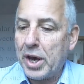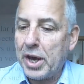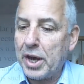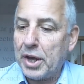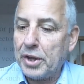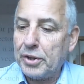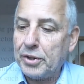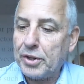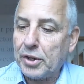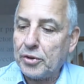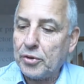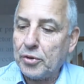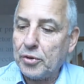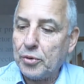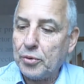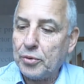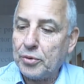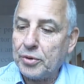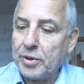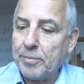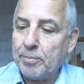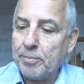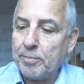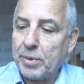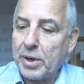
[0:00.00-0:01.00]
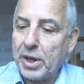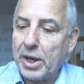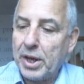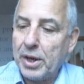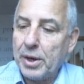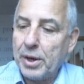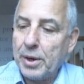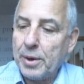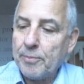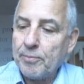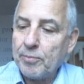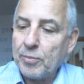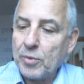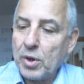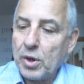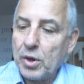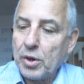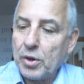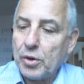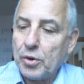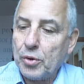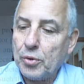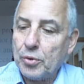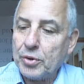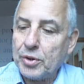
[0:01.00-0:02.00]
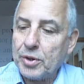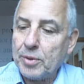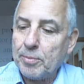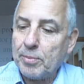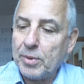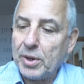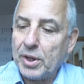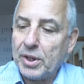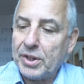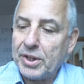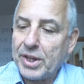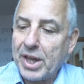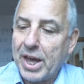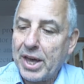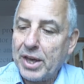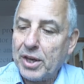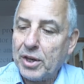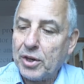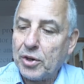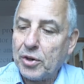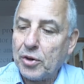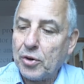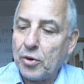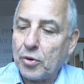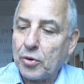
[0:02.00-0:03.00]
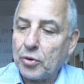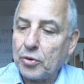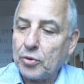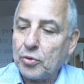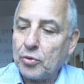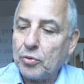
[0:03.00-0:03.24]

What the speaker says: that you simply take your